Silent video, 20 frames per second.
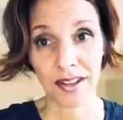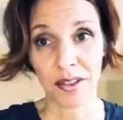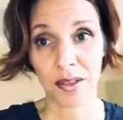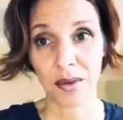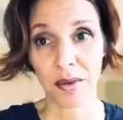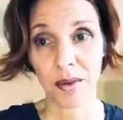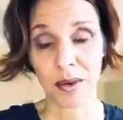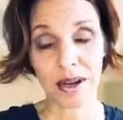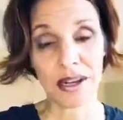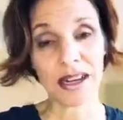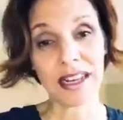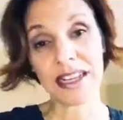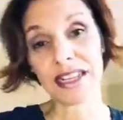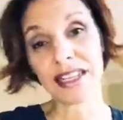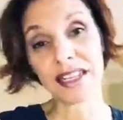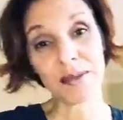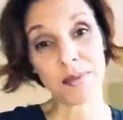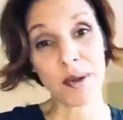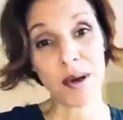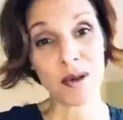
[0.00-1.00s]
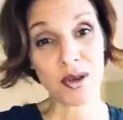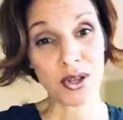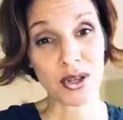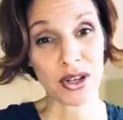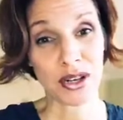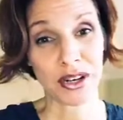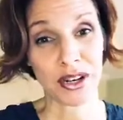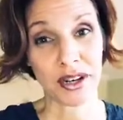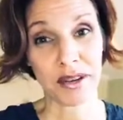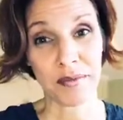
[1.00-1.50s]
The word
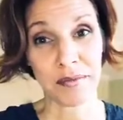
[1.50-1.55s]
exposure